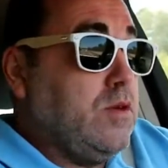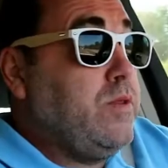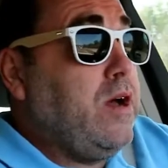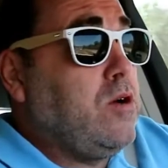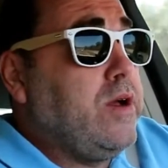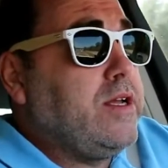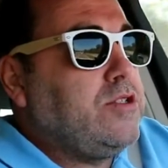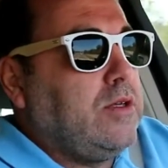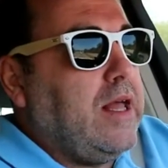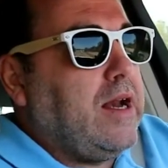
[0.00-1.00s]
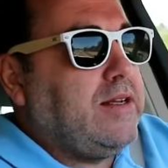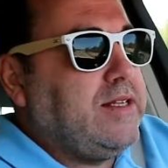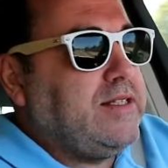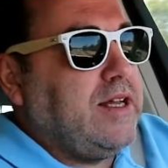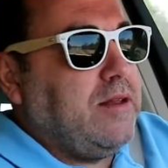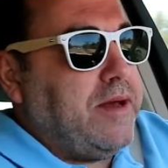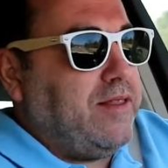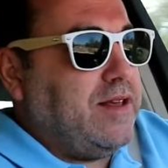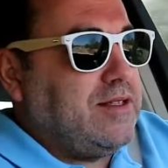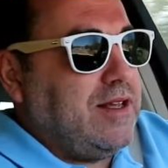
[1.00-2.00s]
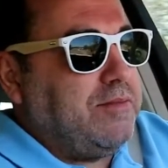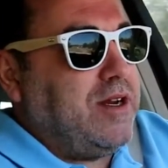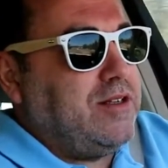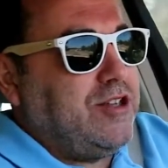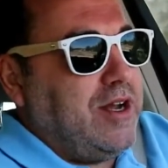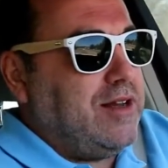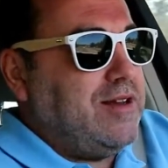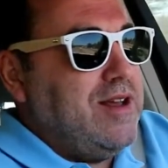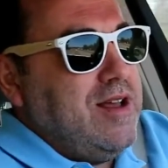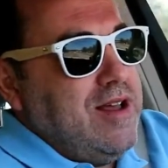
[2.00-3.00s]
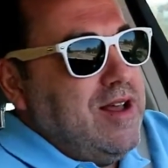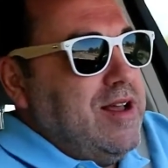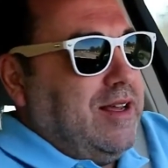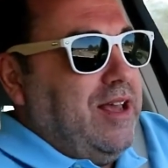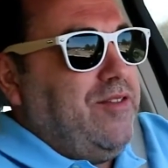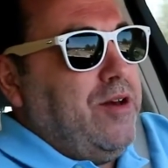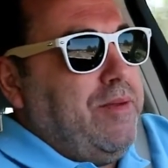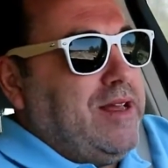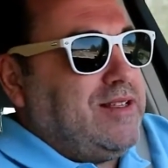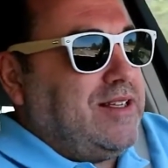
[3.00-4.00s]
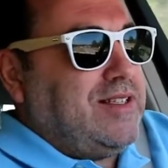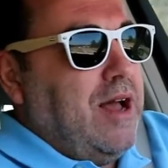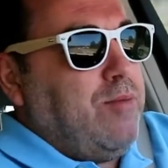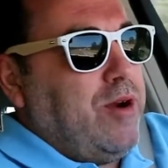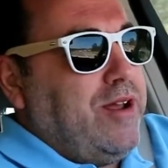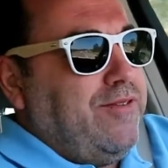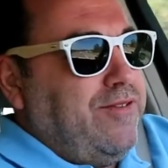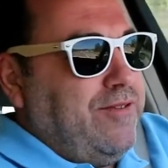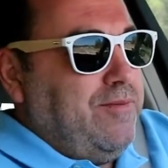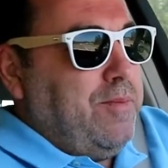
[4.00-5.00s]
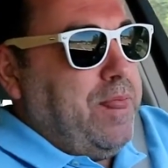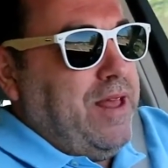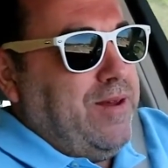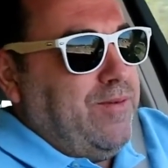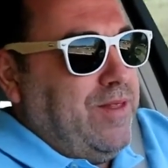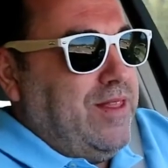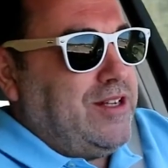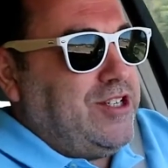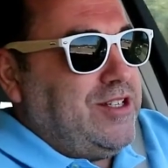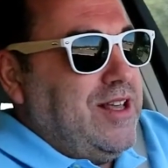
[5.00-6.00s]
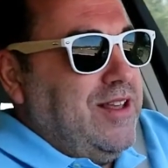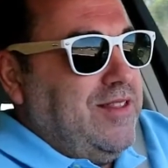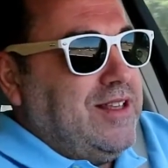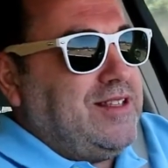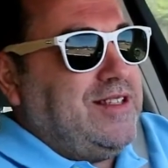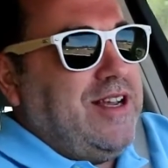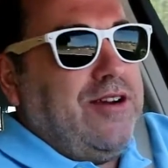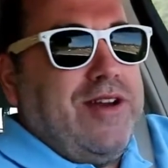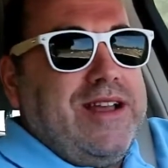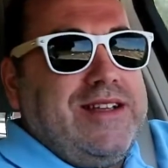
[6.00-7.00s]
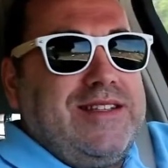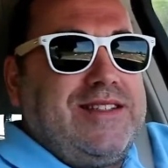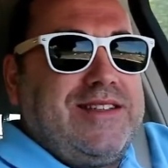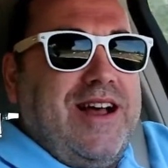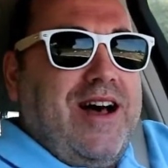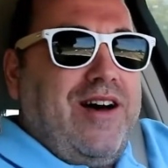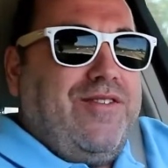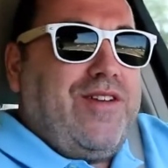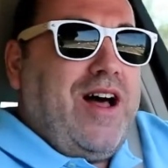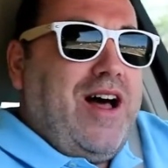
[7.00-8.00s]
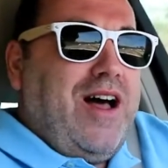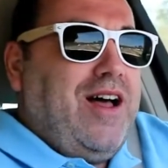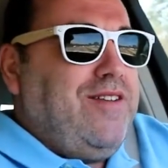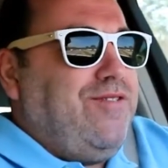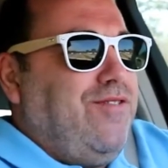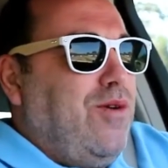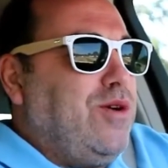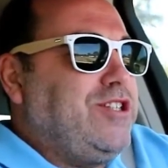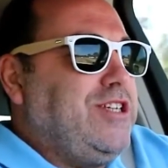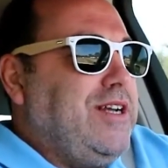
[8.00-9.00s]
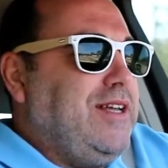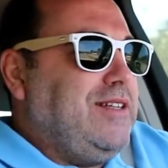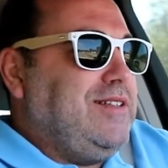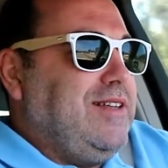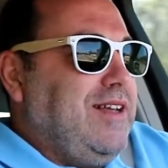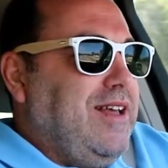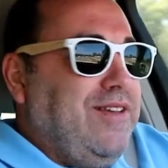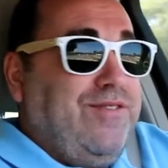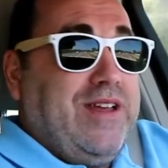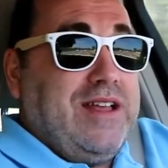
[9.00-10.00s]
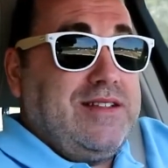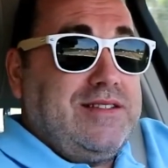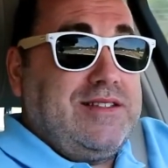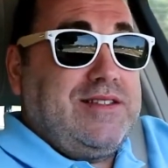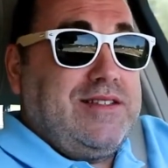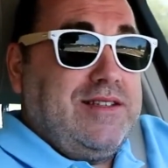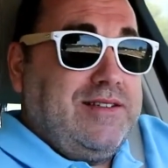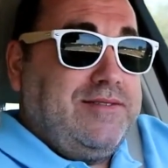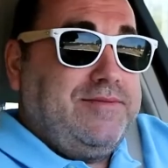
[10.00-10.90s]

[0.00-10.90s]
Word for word: Without going into a lot of detail about this, I'm going to try to give you a basic summary of the, the, the series of unfortunate events